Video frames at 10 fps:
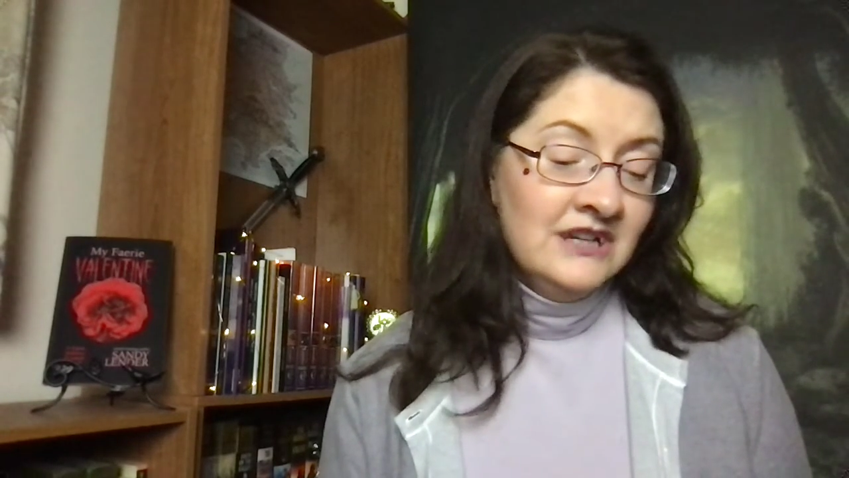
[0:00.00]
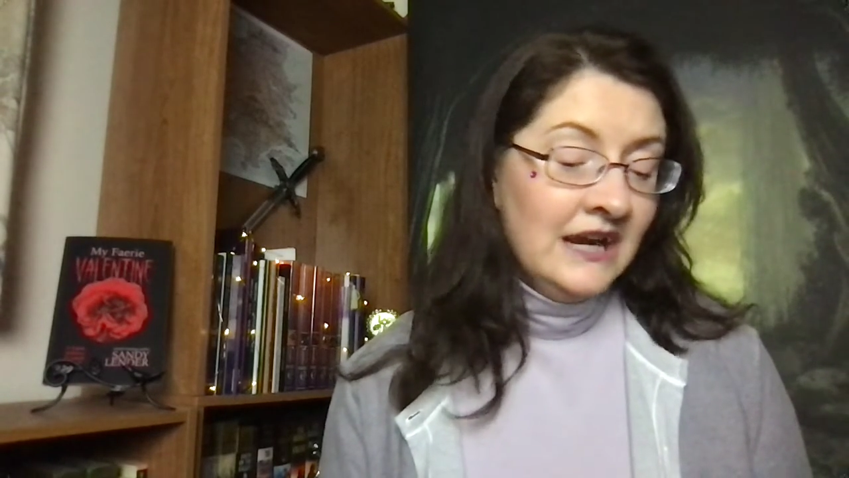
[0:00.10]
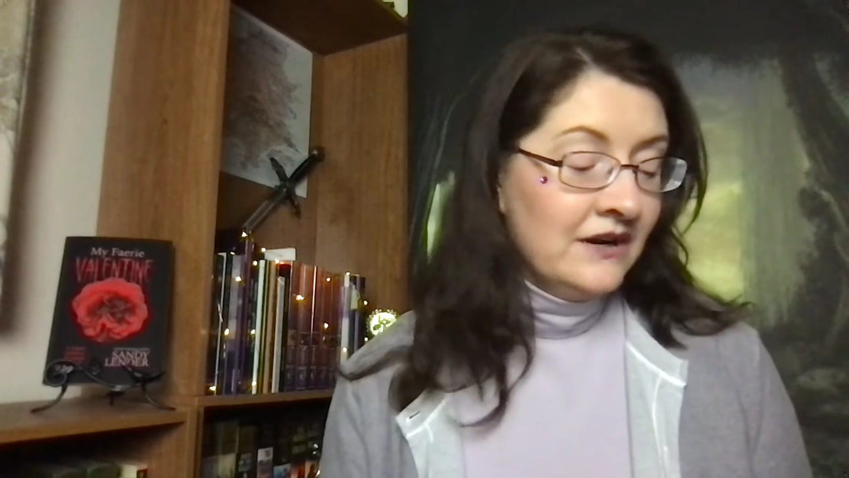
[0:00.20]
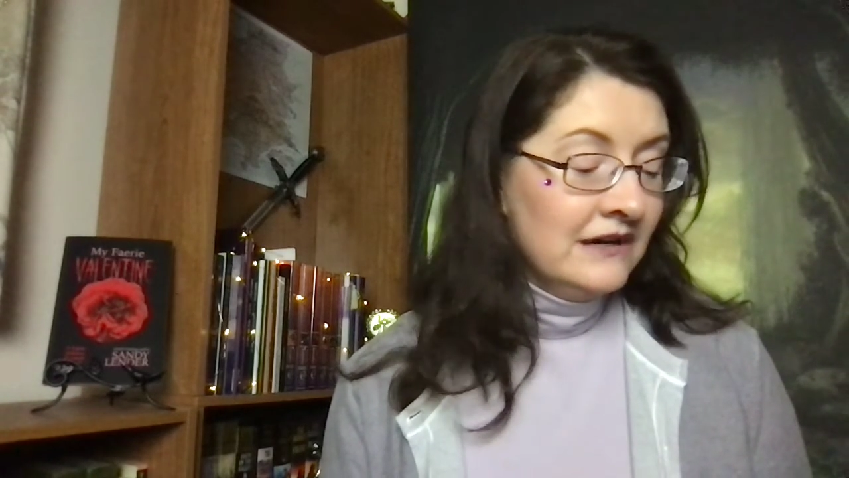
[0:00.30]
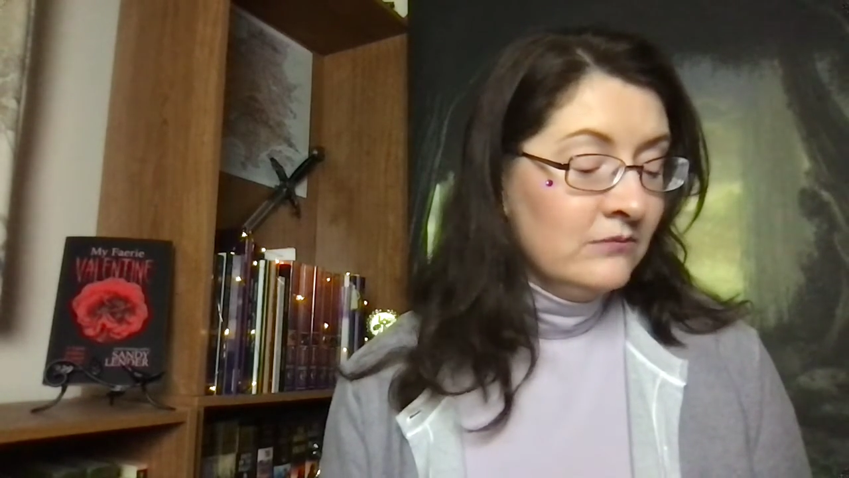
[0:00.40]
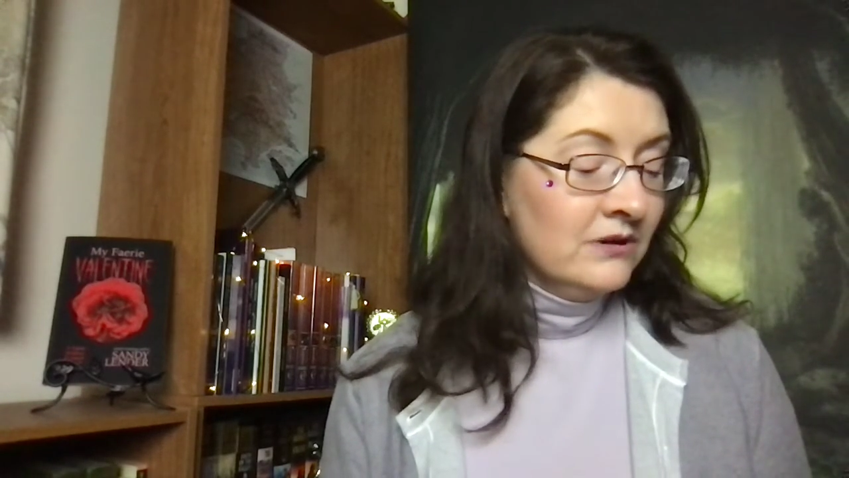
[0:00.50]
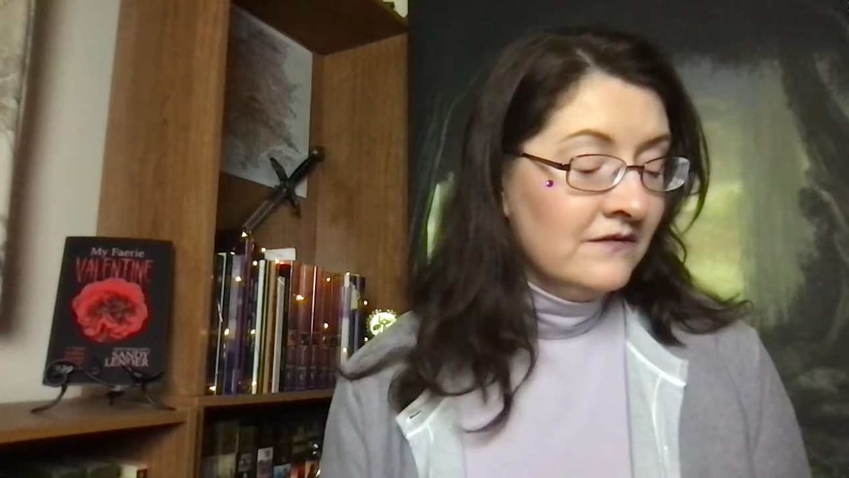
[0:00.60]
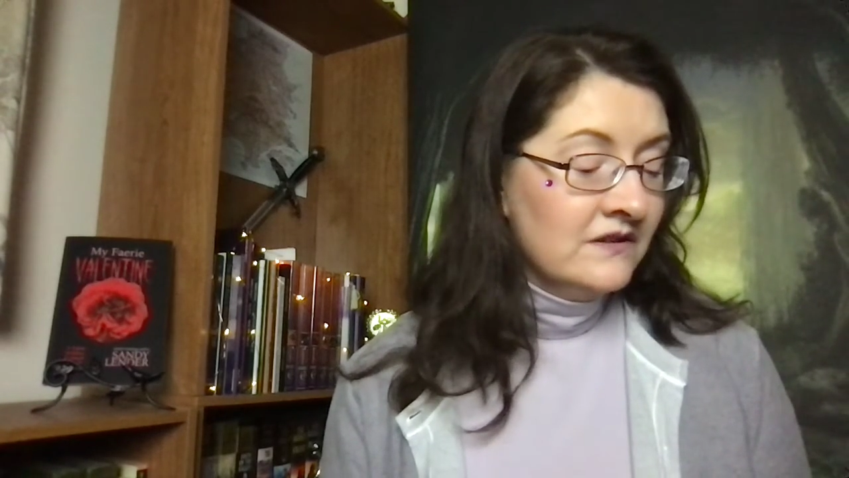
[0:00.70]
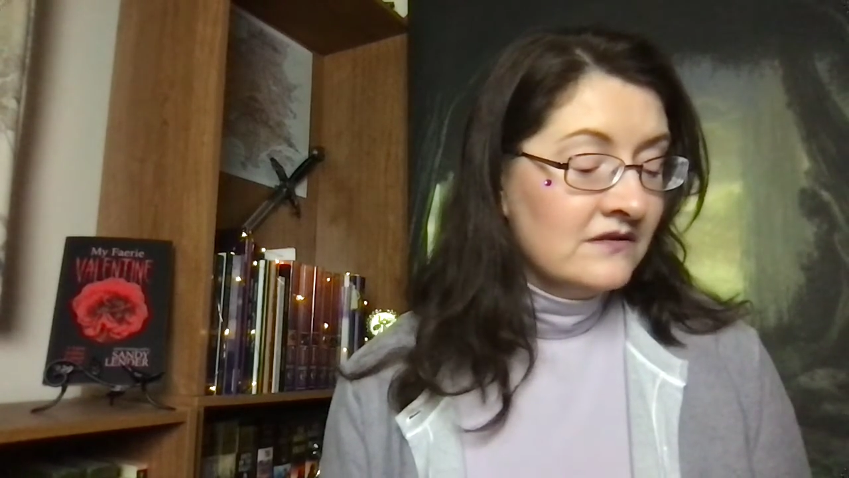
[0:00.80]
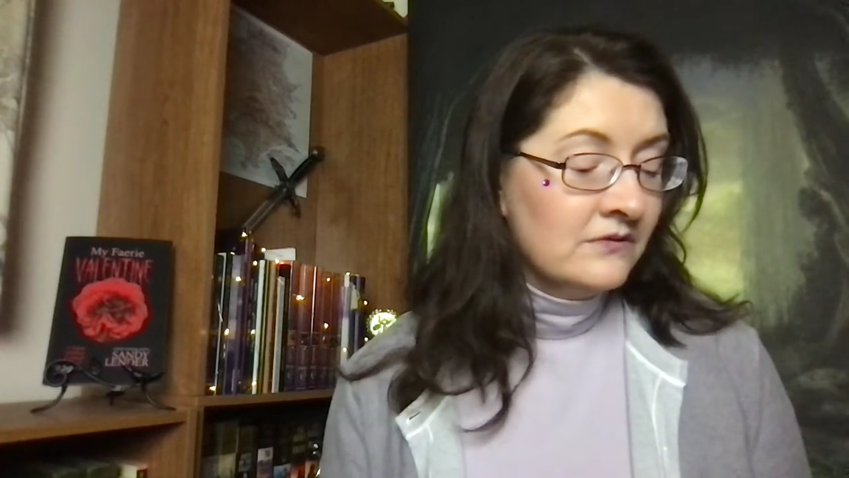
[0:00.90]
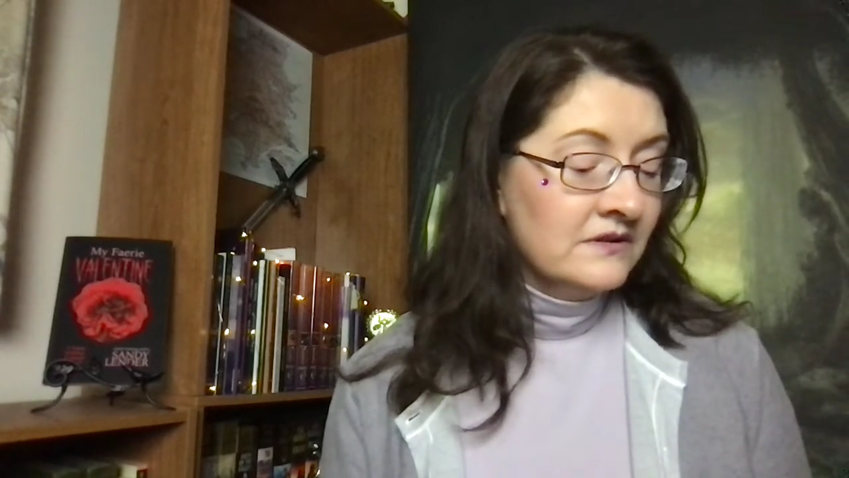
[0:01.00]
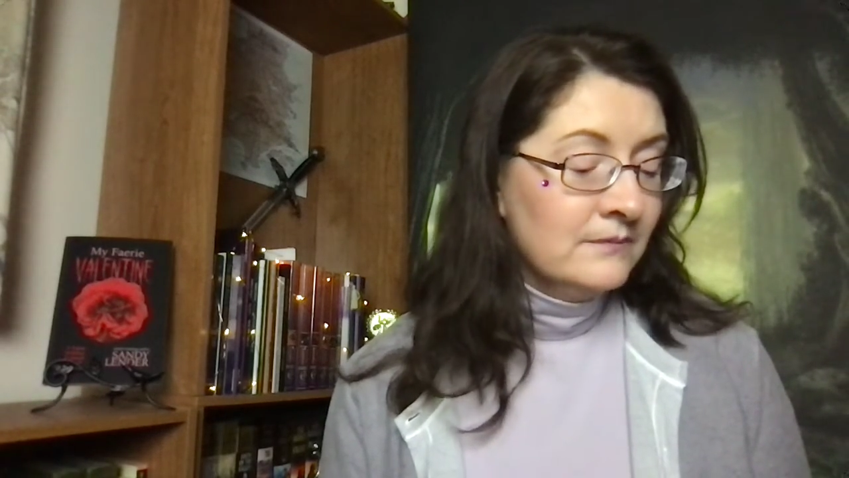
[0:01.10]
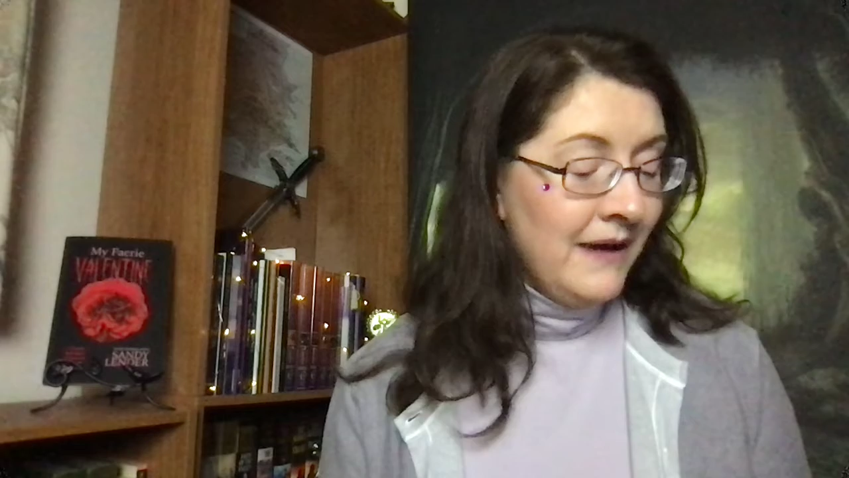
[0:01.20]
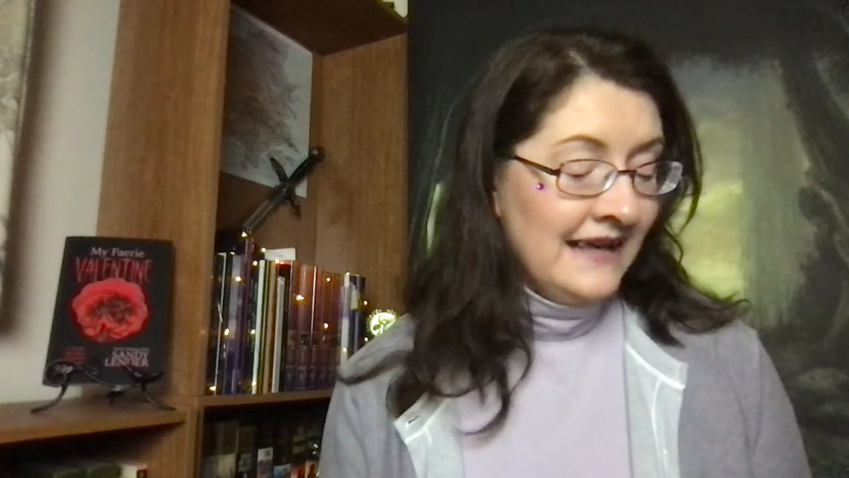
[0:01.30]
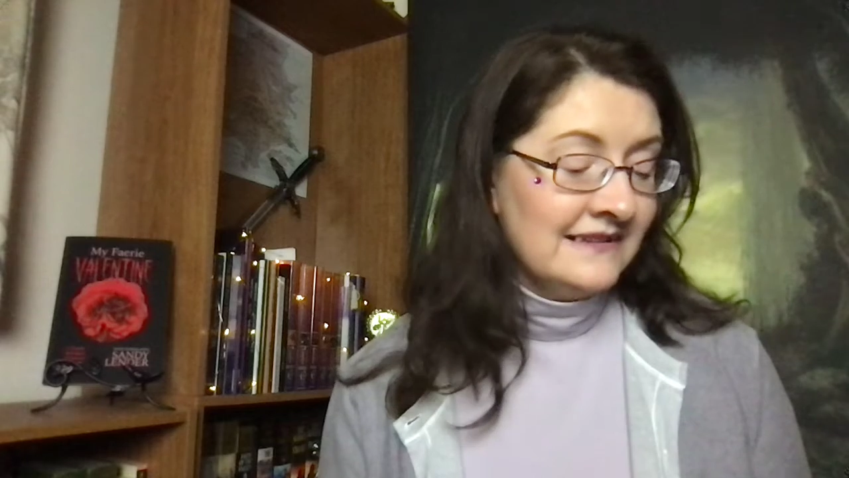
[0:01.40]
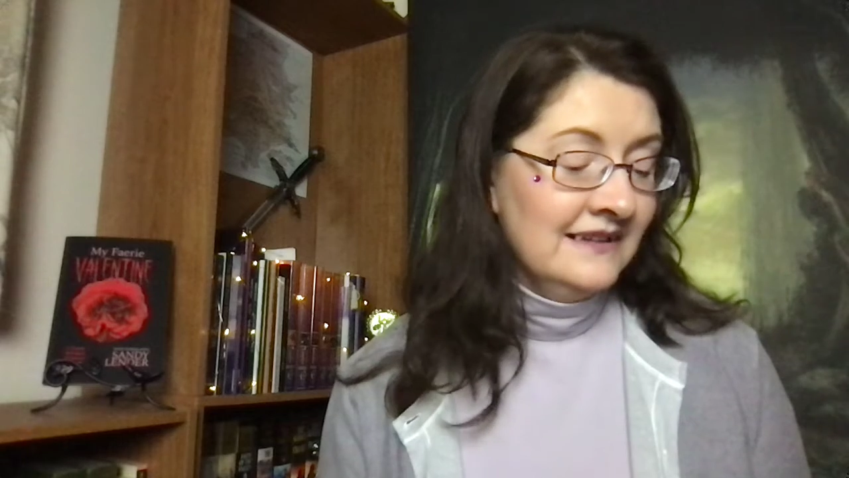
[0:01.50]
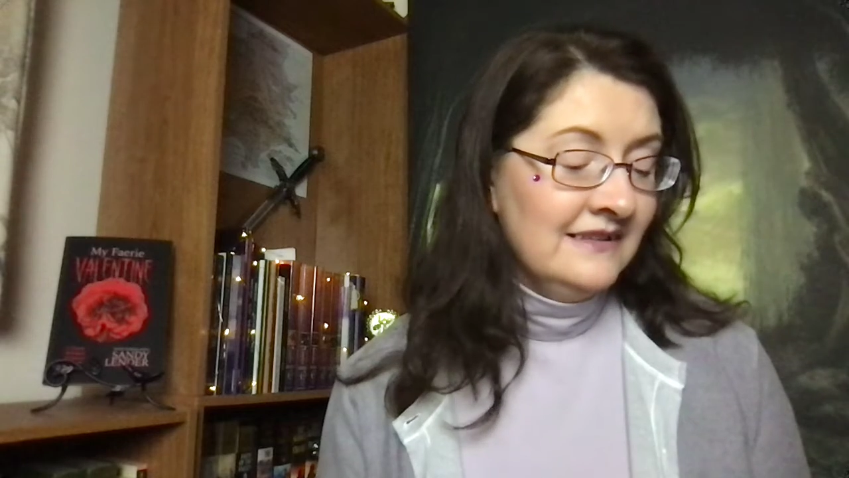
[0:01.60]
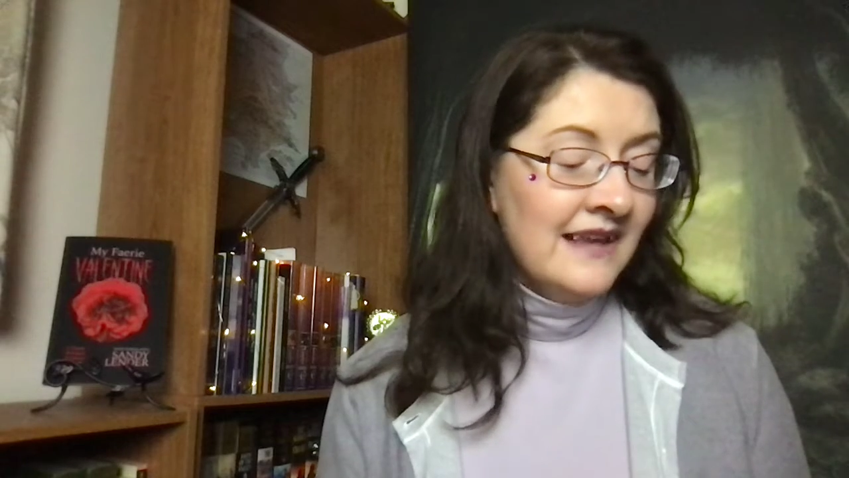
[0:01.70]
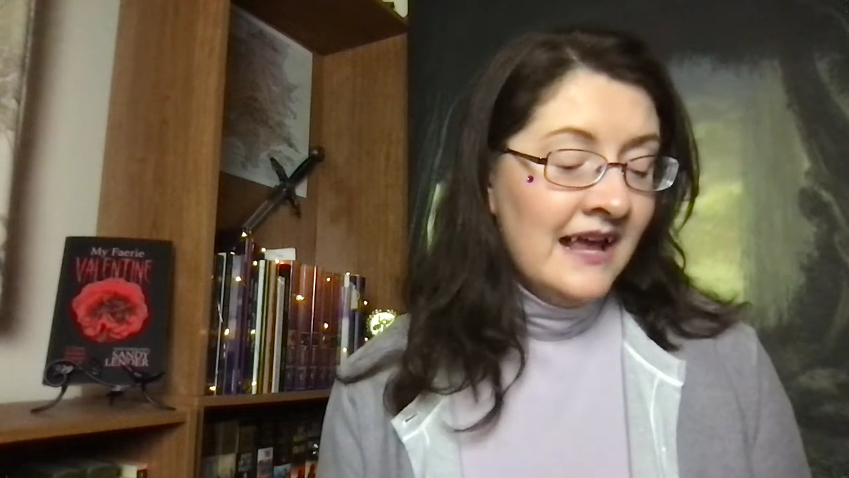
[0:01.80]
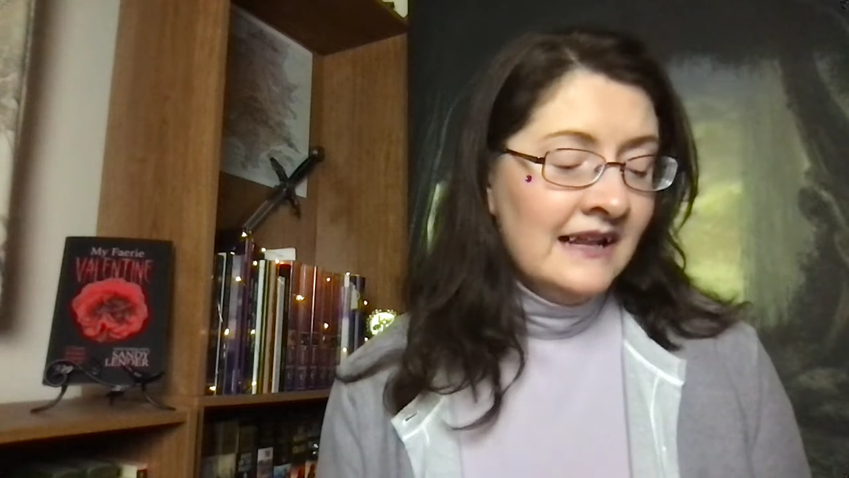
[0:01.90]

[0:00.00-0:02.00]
carried one of the store's baskets